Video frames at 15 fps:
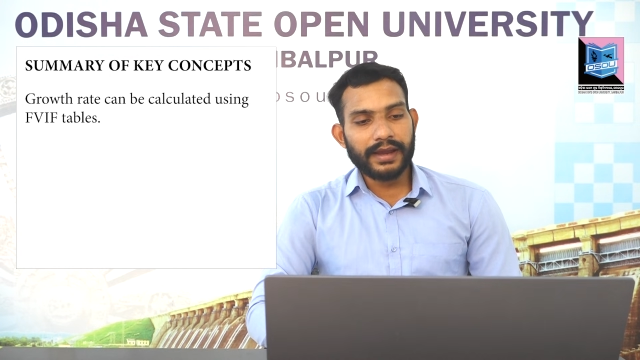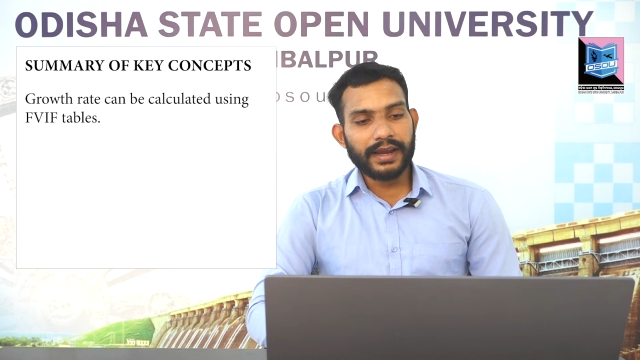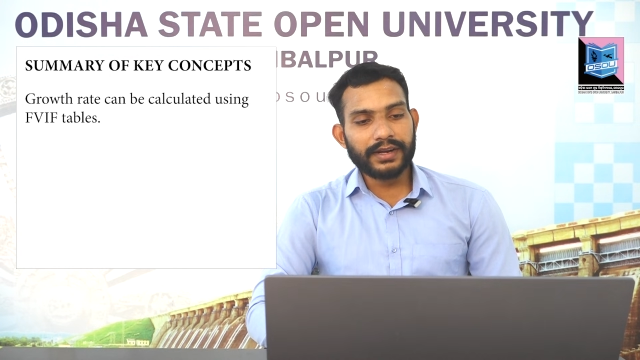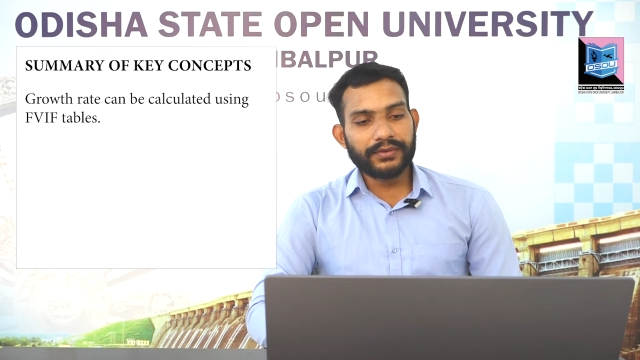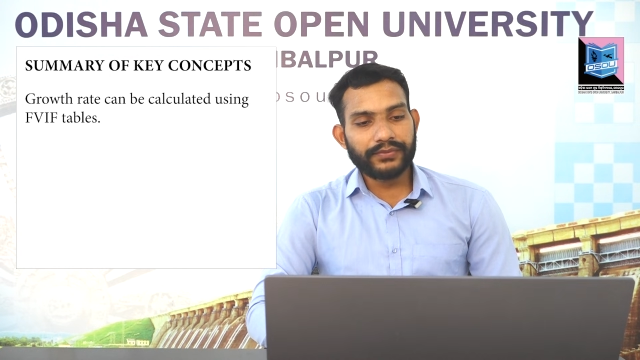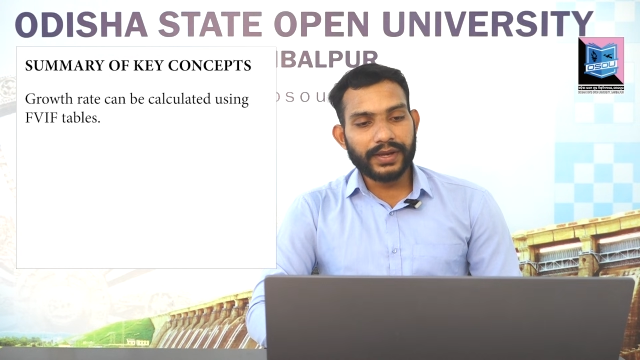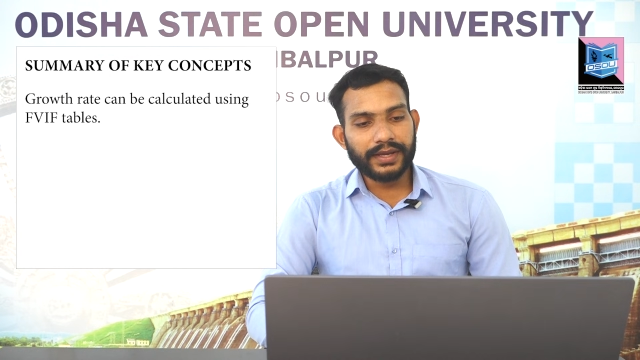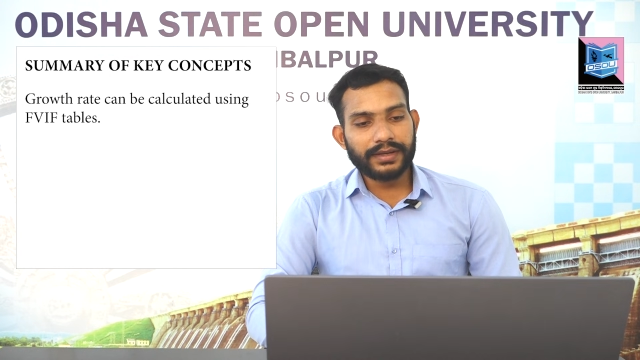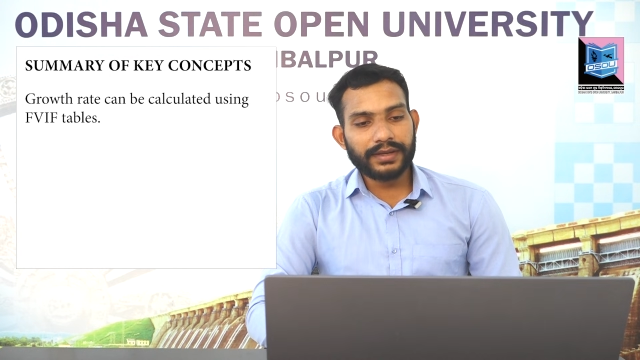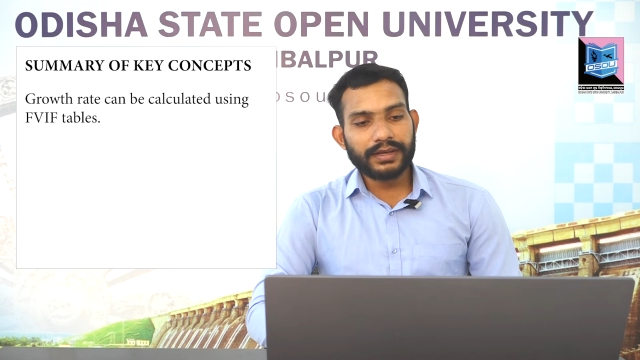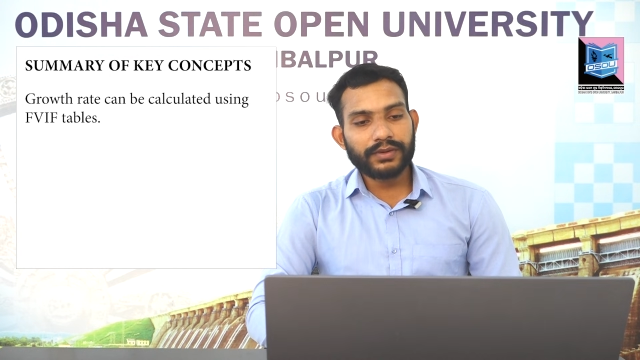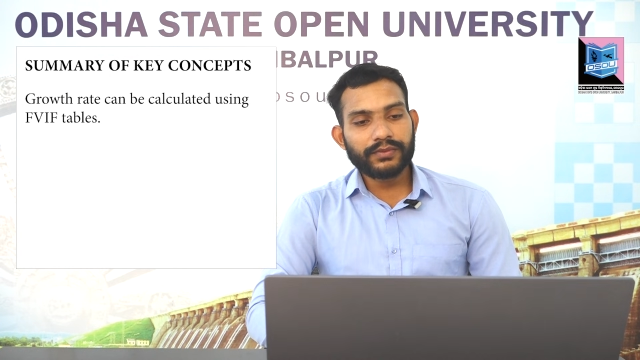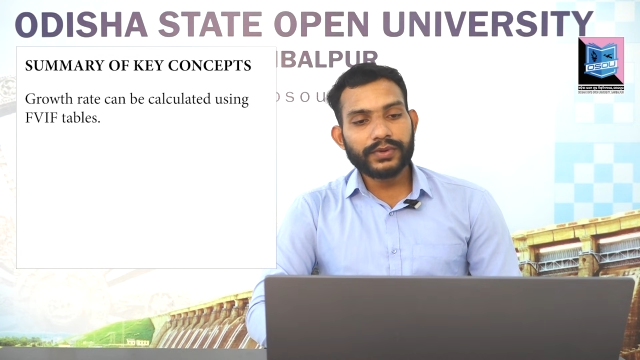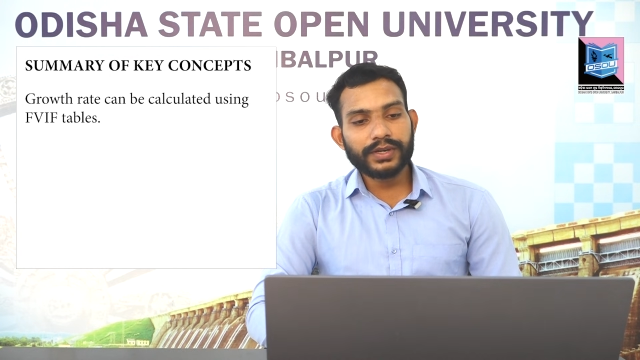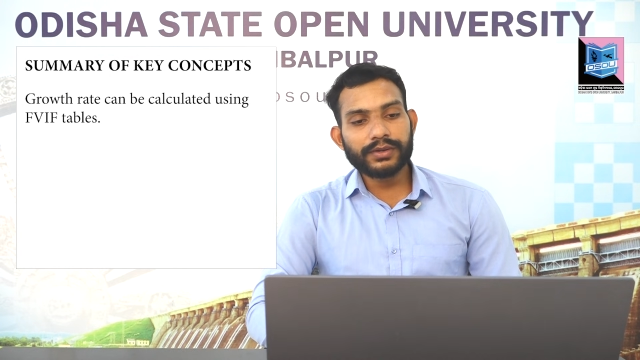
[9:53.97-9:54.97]
And
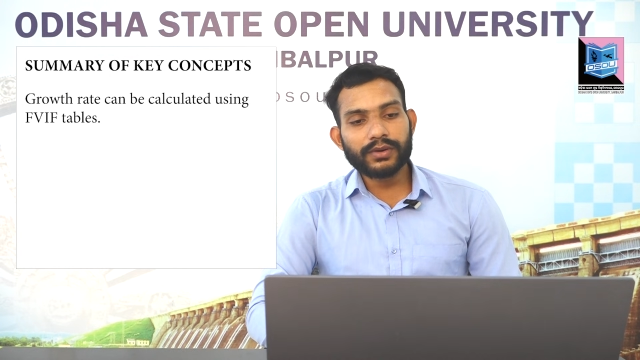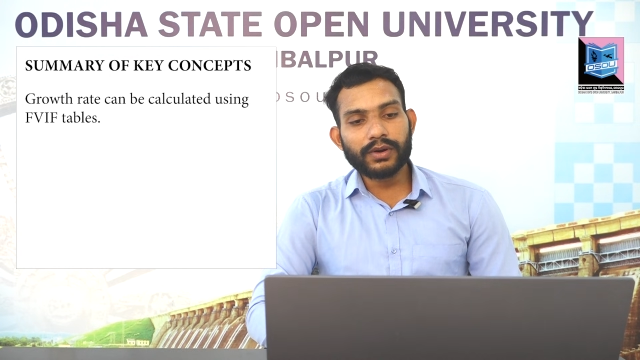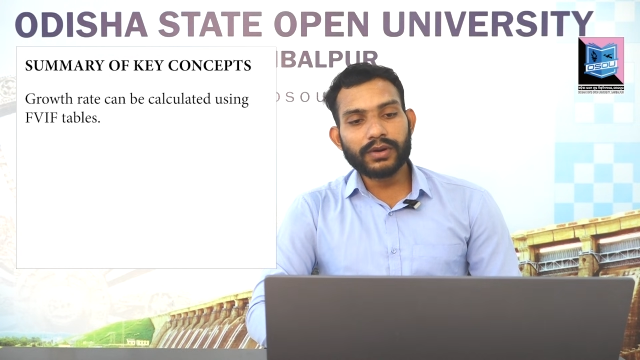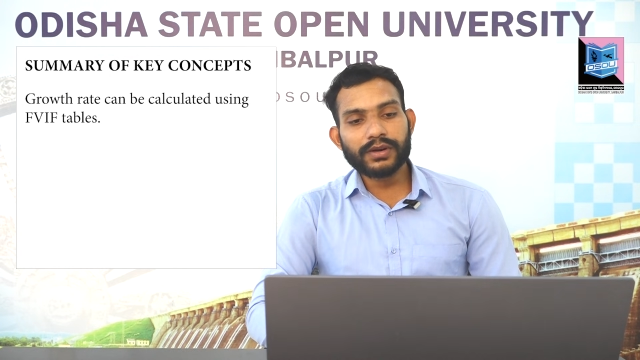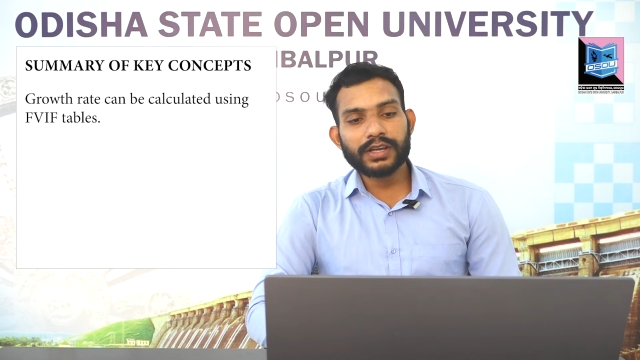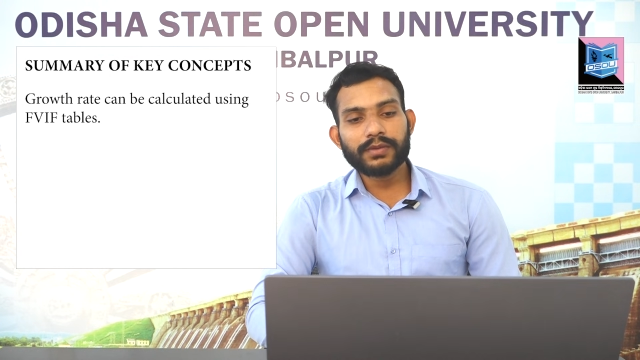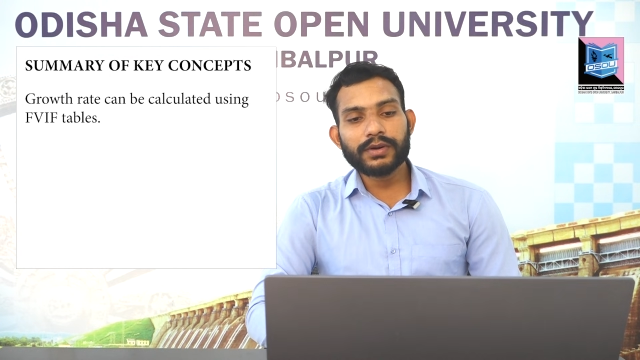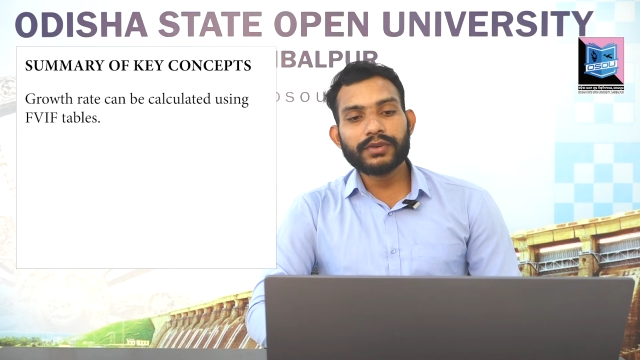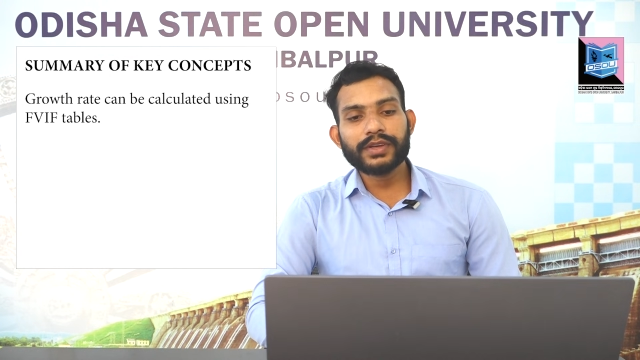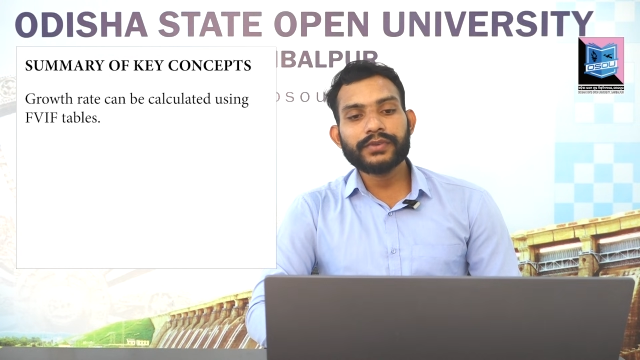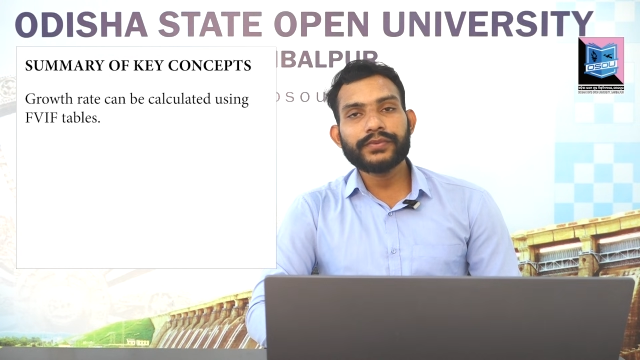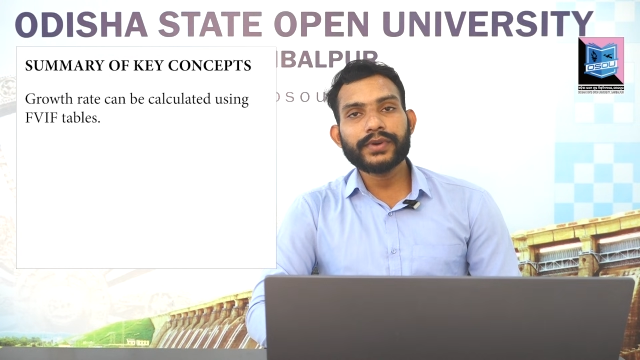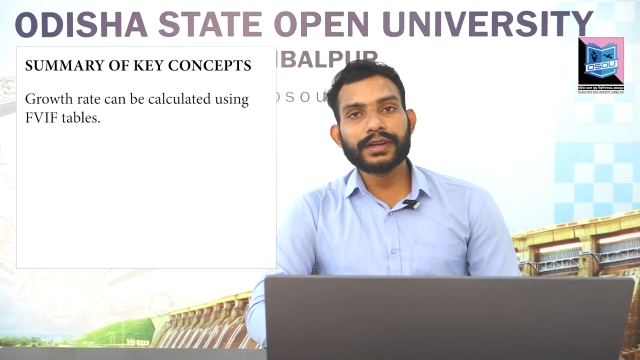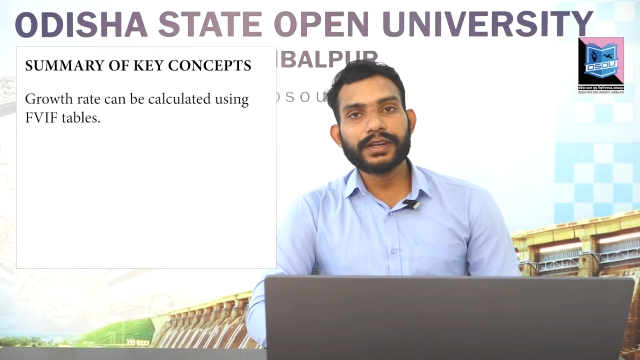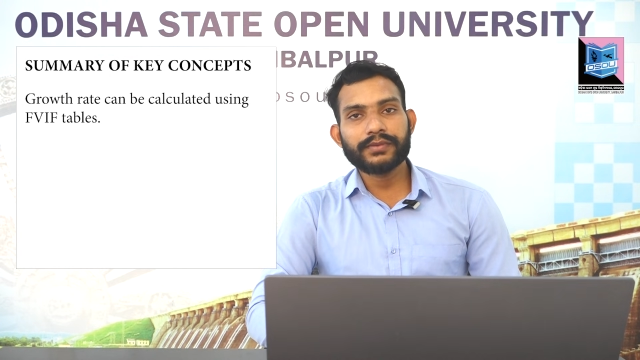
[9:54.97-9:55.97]
finally, we talked about
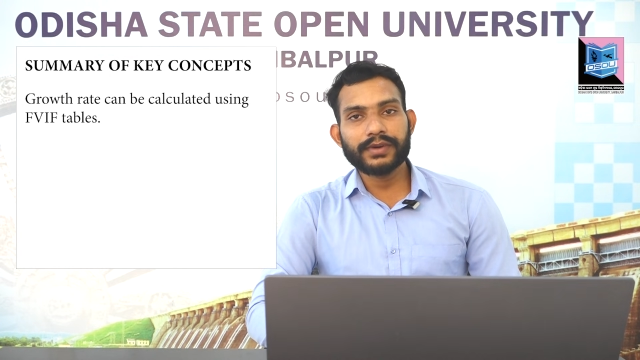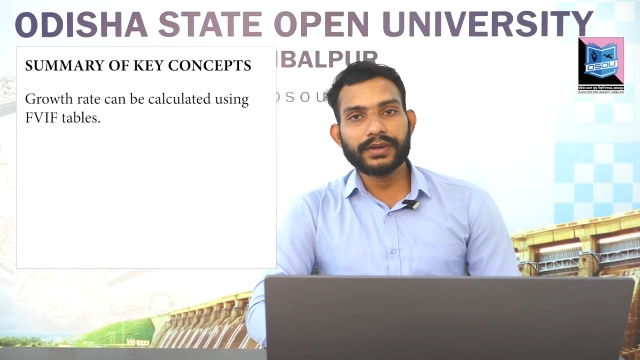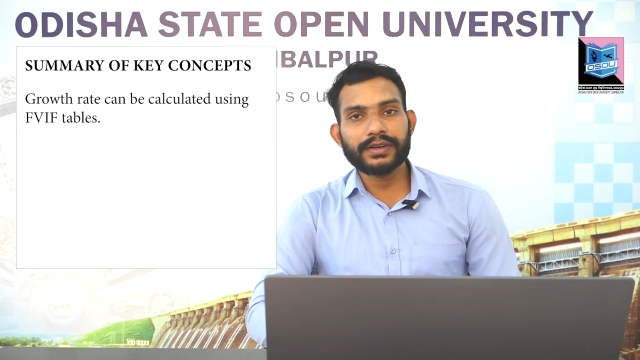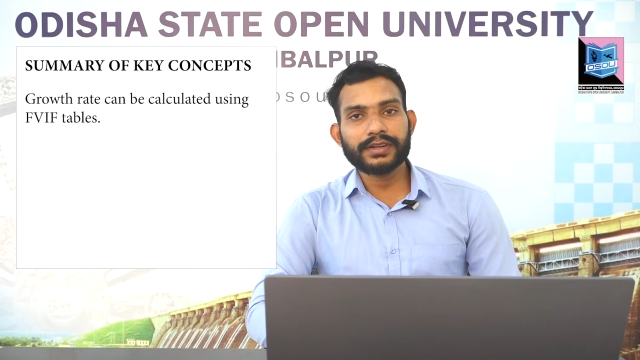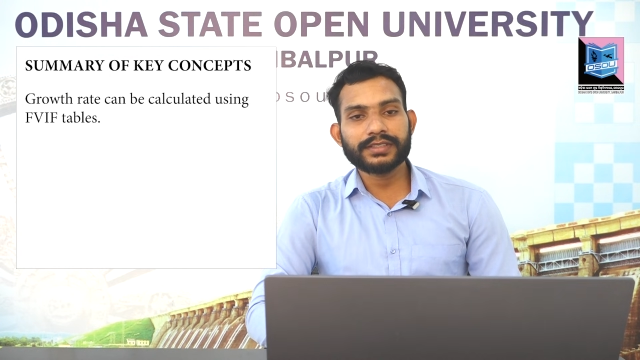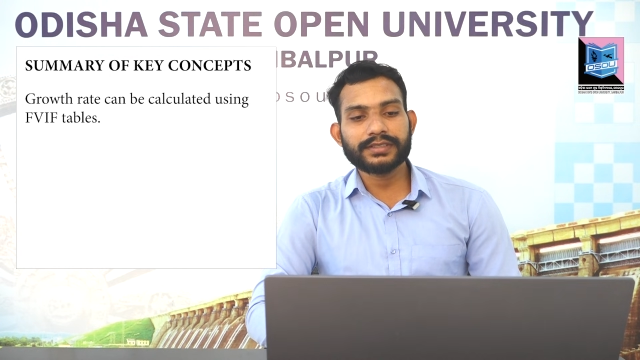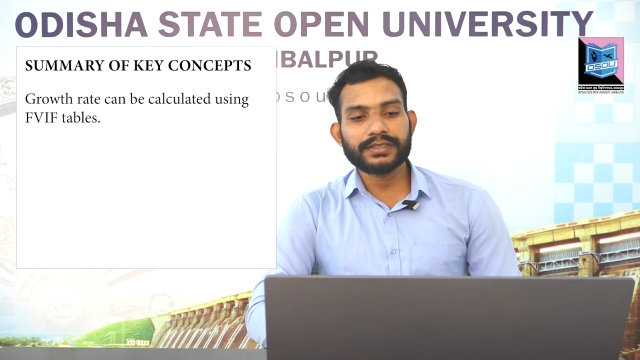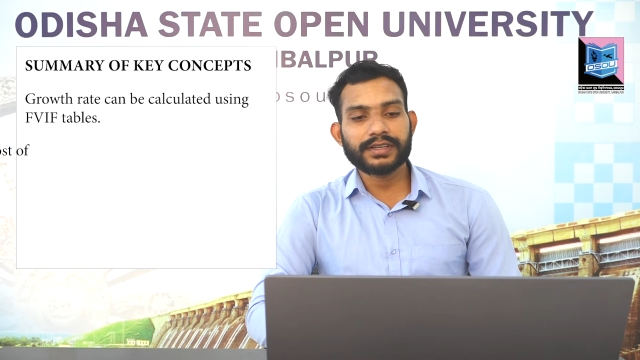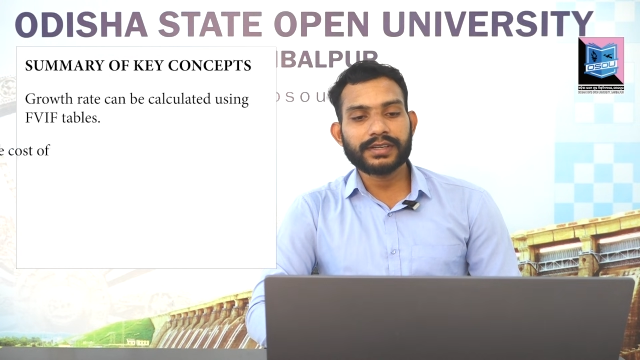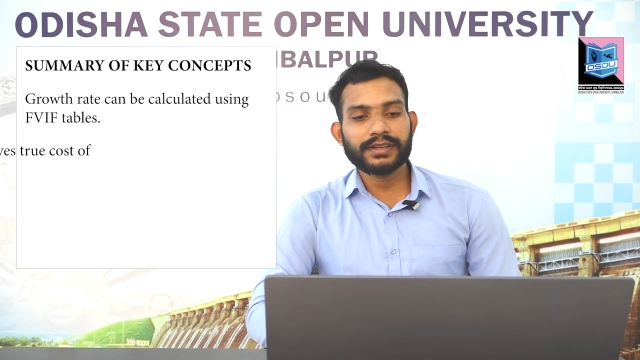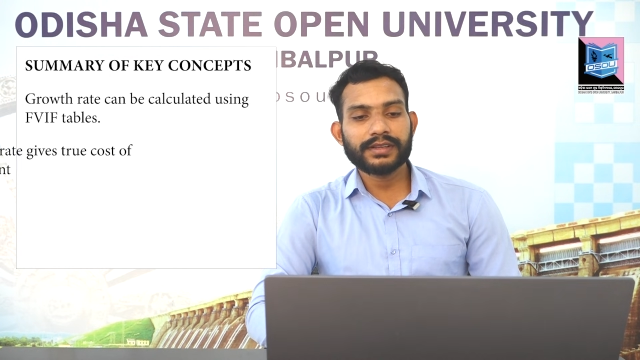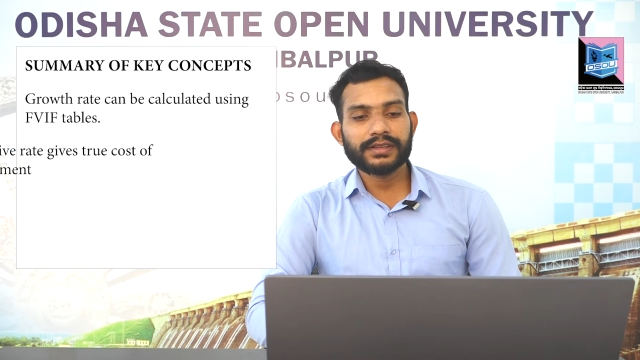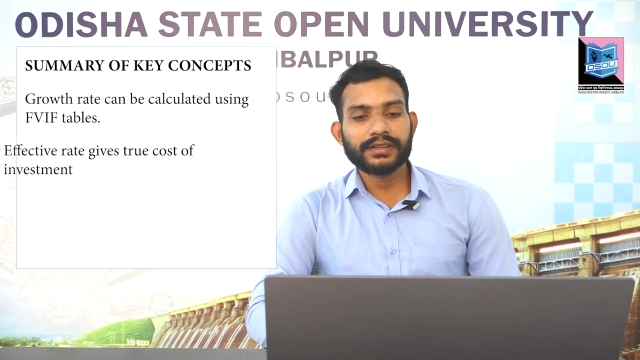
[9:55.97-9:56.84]
effective interest rate,